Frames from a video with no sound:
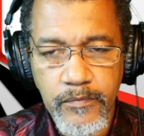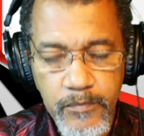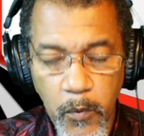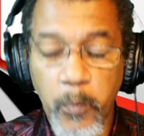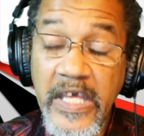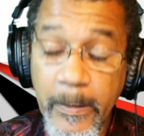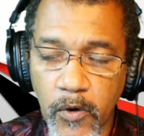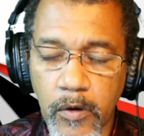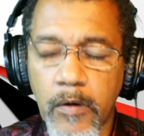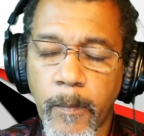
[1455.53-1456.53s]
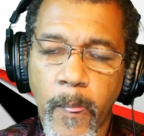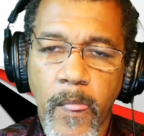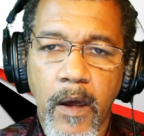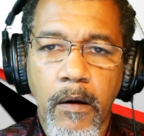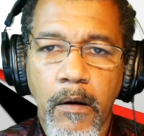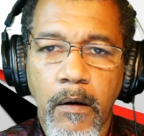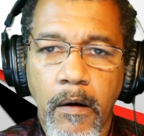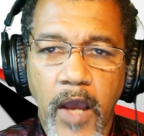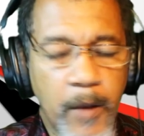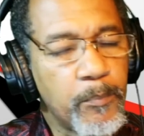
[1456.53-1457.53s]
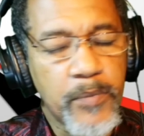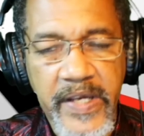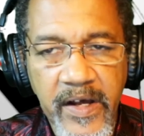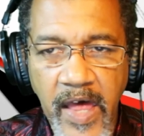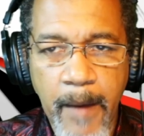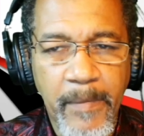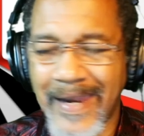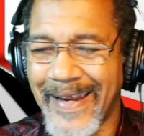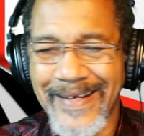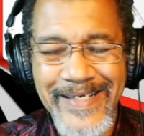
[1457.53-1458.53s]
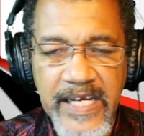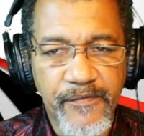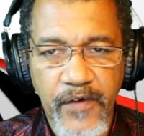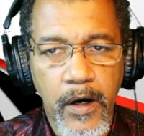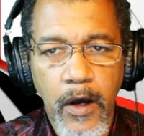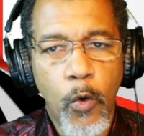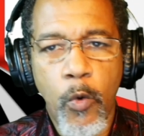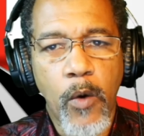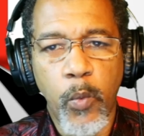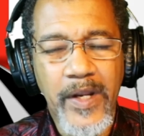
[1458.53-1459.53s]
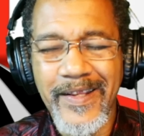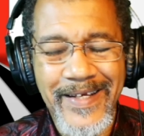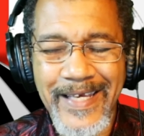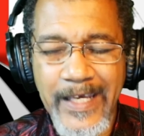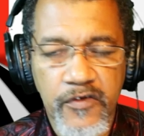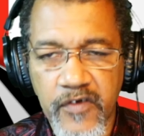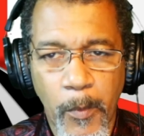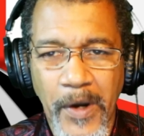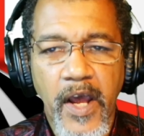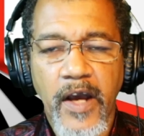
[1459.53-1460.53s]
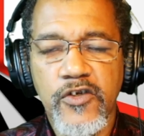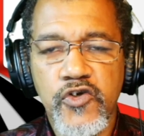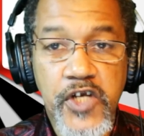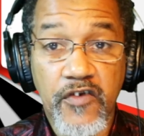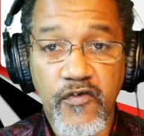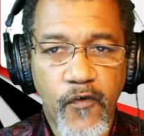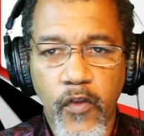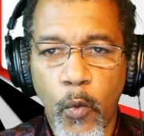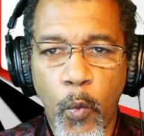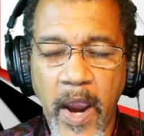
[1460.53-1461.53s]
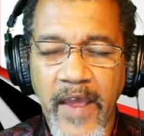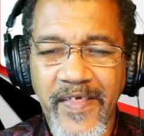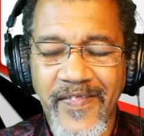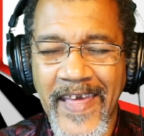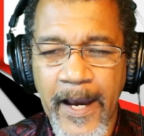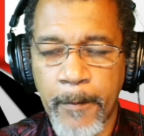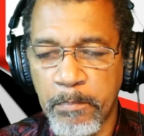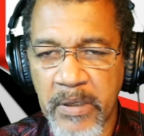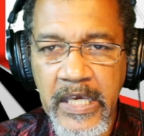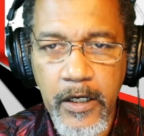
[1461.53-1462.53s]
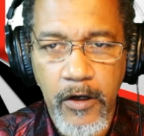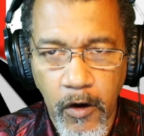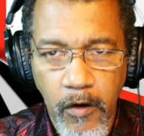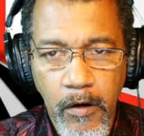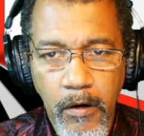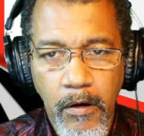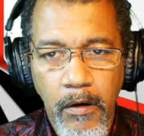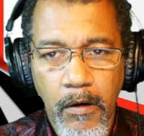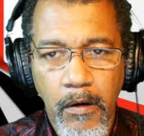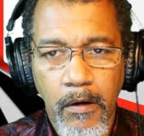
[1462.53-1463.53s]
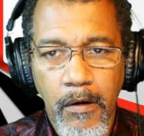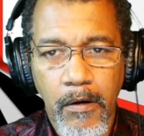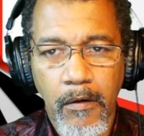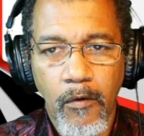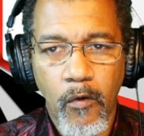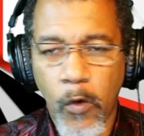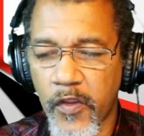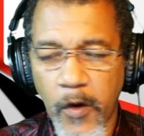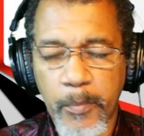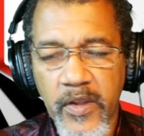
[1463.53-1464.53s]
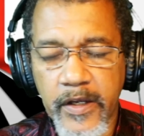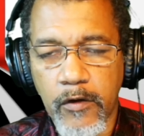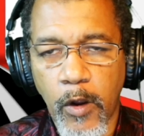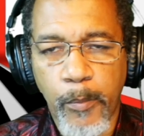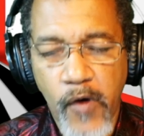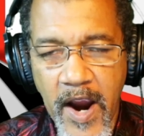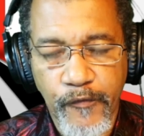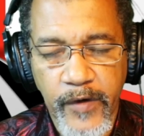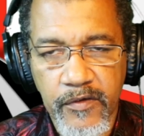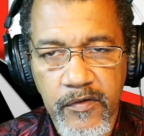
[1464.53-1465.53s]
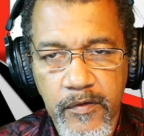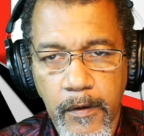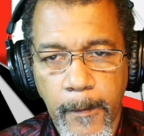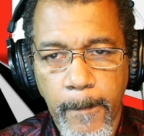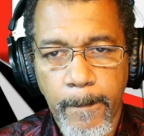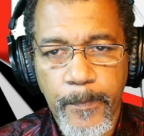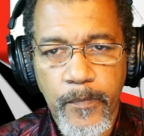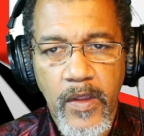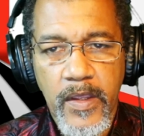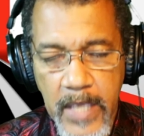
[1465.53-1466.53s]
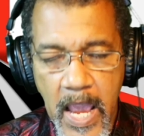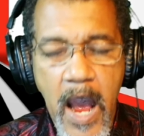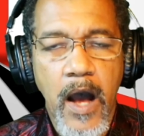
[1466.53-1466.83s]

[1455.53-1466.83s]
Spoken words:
people and BLM and Antifa who are willing to kill someone just for the way that they appear or their political preference. Yeah,